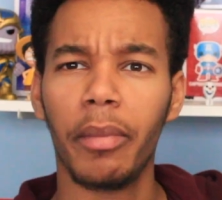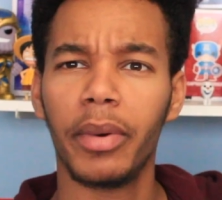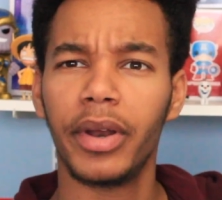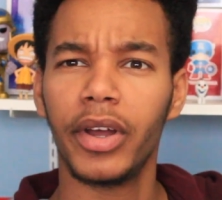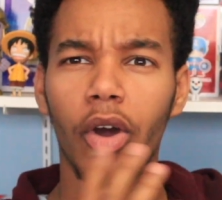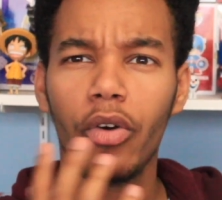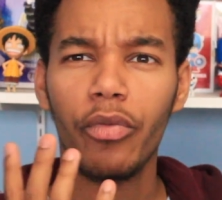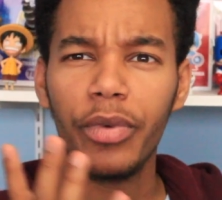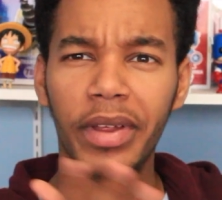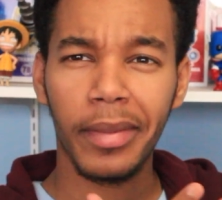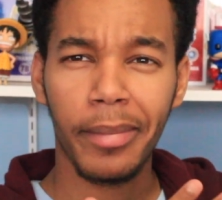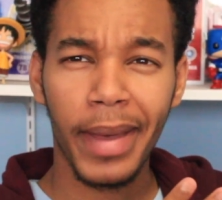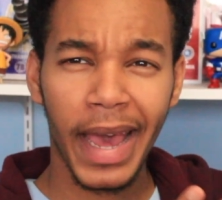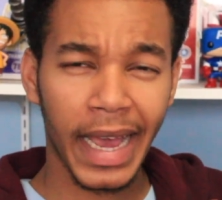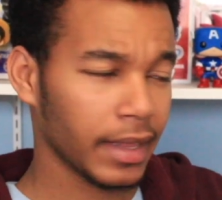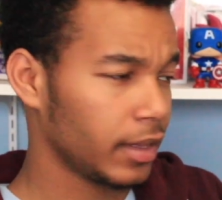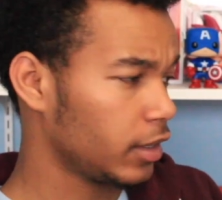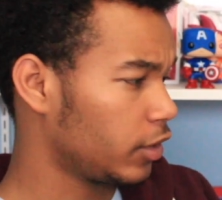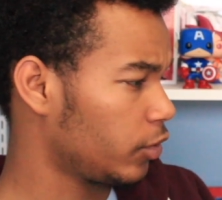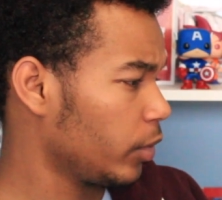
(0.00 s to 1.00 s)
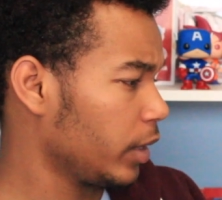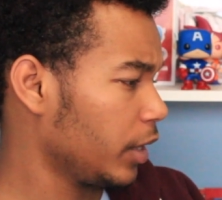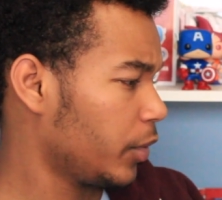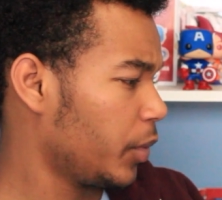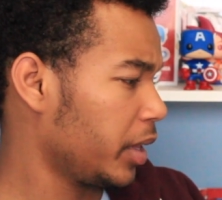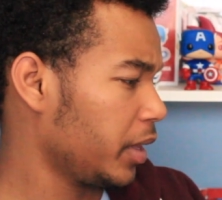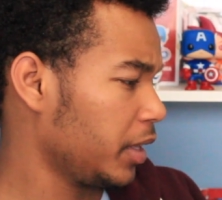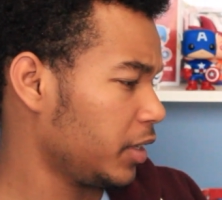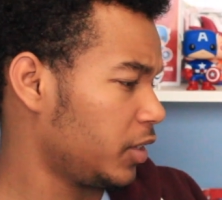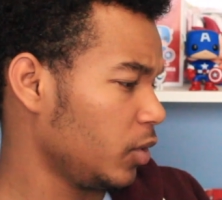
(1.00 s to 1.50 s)
I'm gonna go read the back of this really
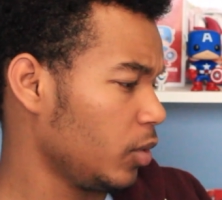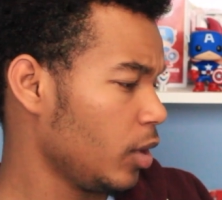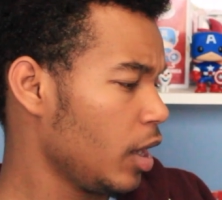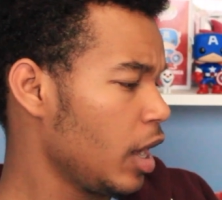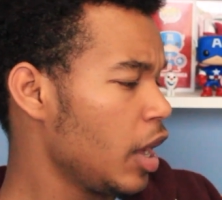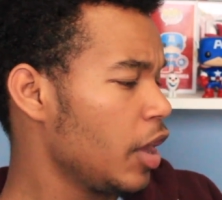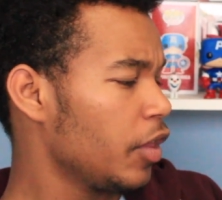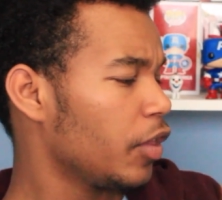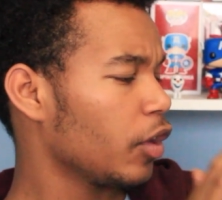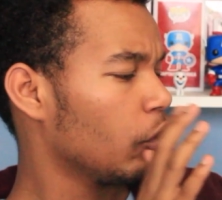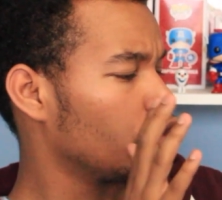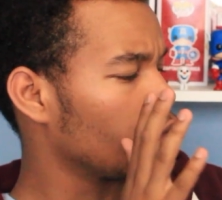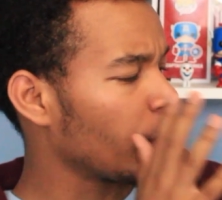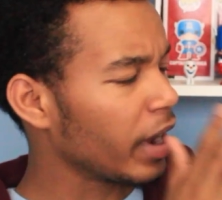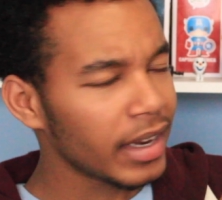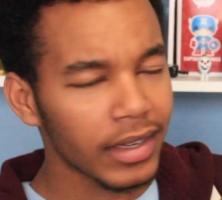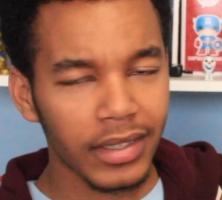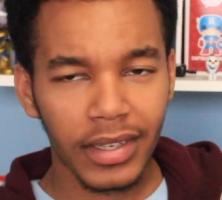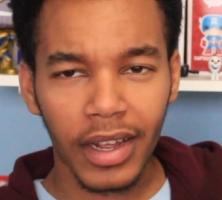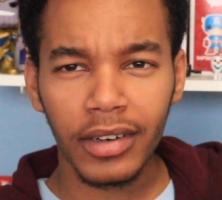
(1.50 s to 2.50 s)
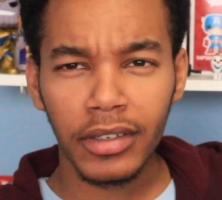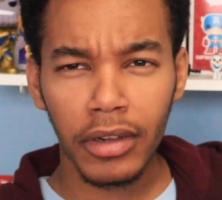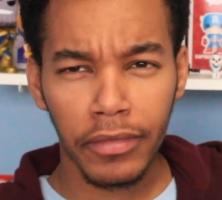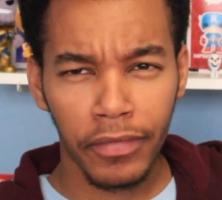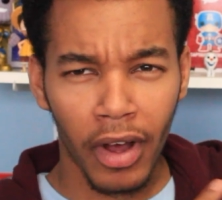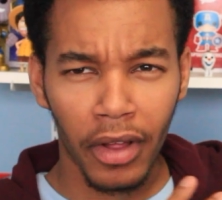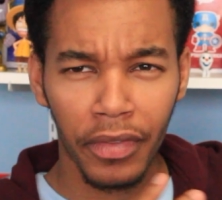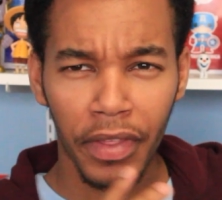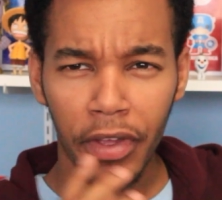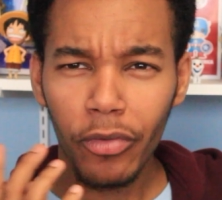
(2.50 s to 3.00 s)
quickly too. The Greatest Hunt
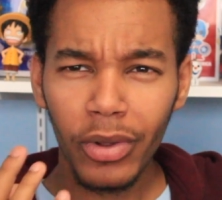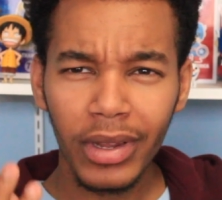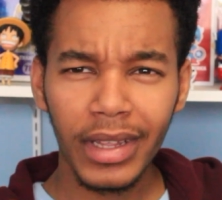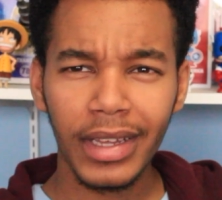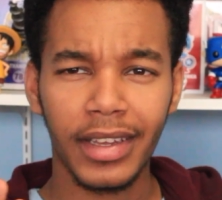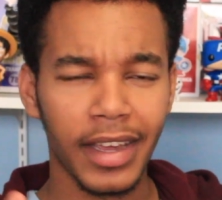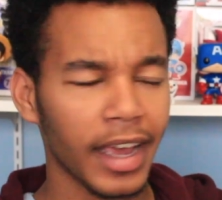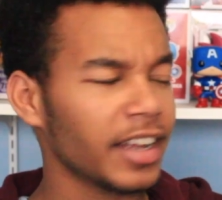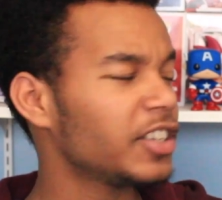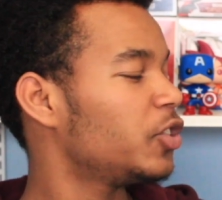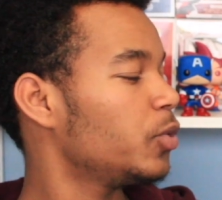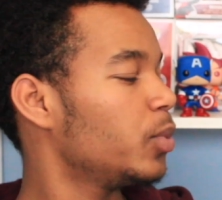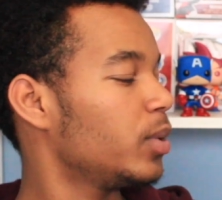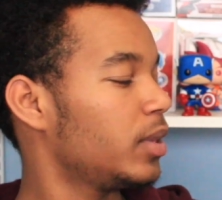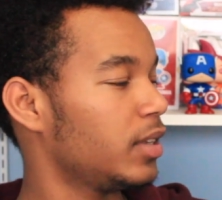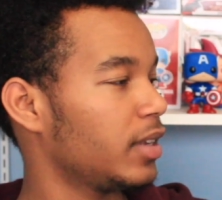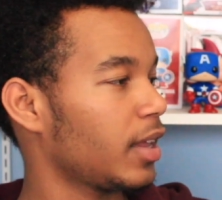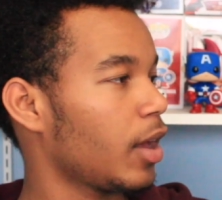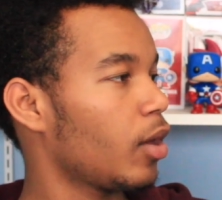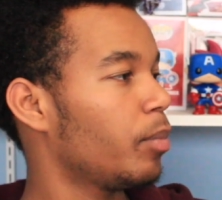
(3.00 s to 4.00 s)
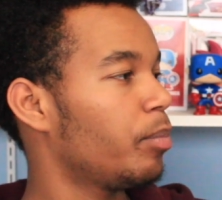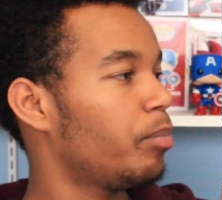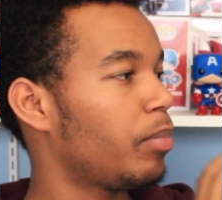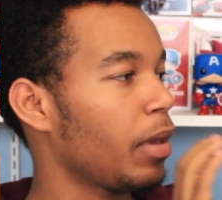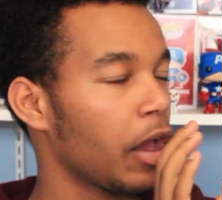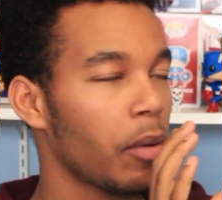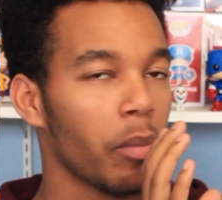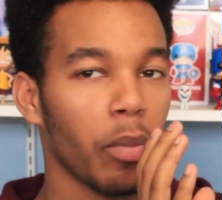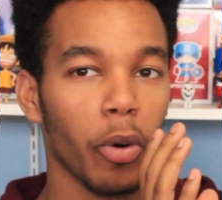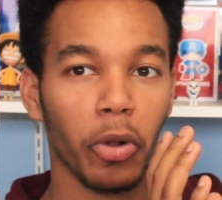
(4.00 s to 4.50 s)
of All, they really get you with these like
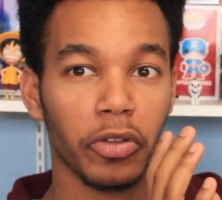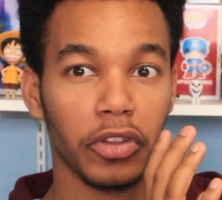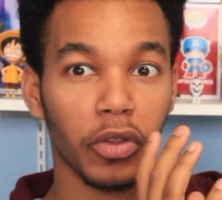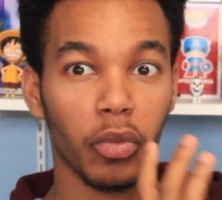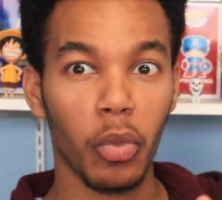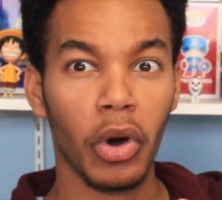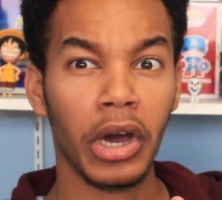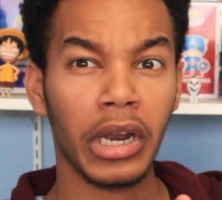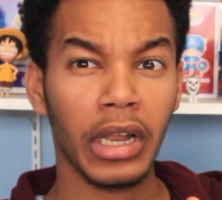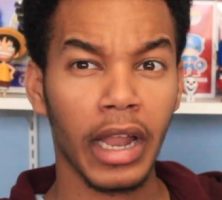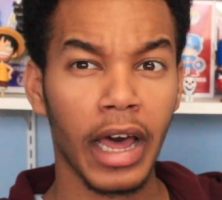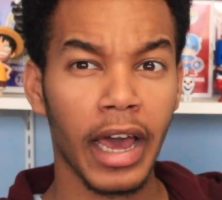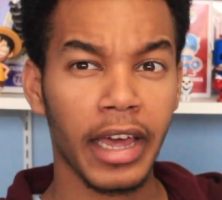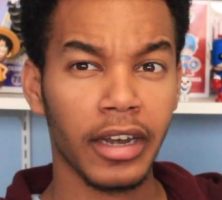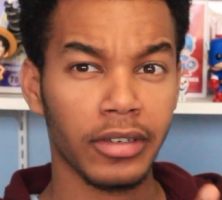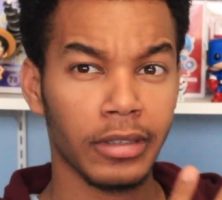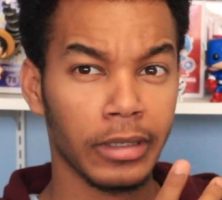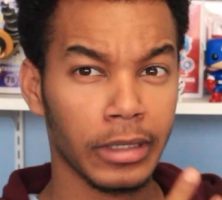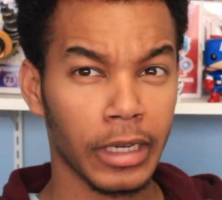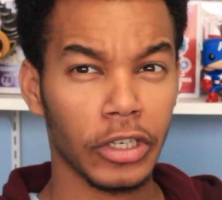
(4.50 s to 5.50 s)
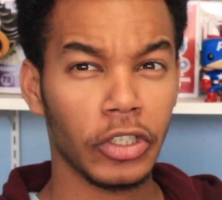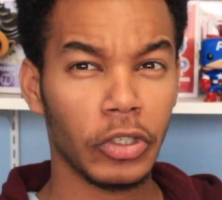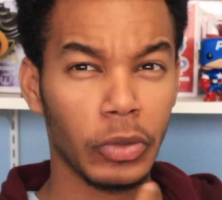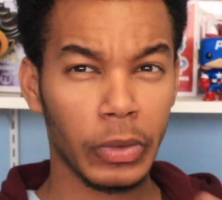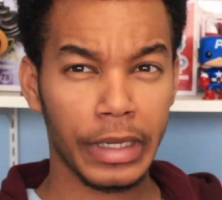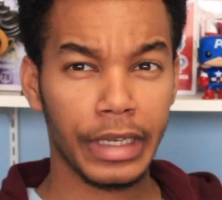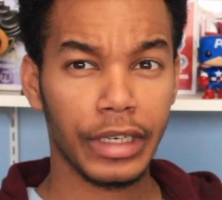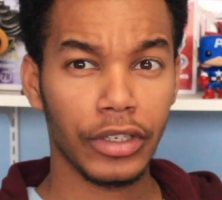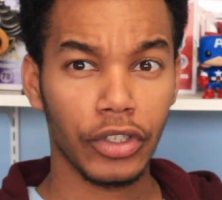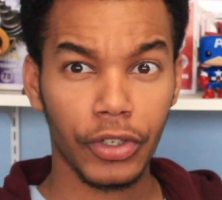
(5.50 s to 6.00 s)
big bolded one-liners to get you
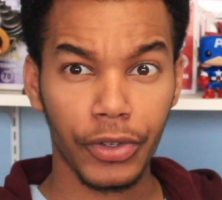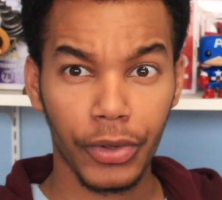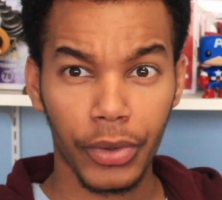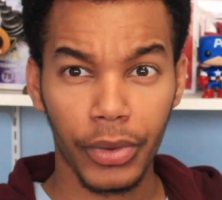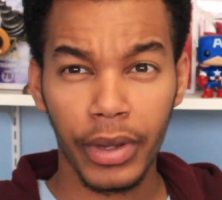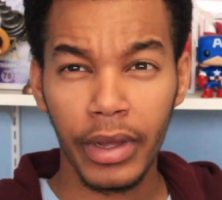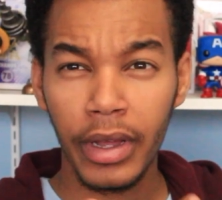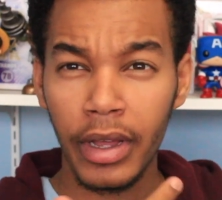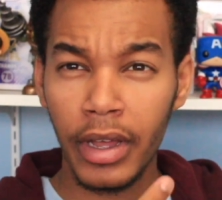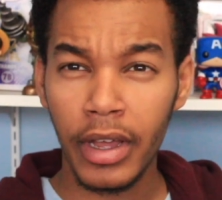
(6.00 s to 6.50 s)
into